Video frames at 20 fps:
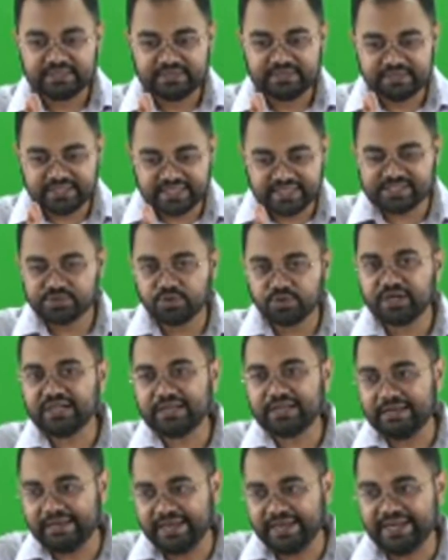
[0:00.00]
does not
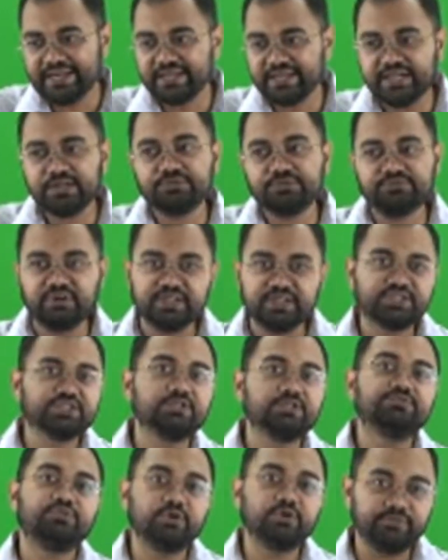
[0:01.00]
let it
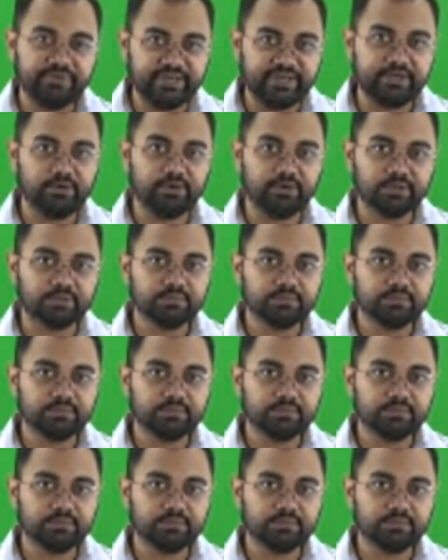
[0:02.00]
function for very long.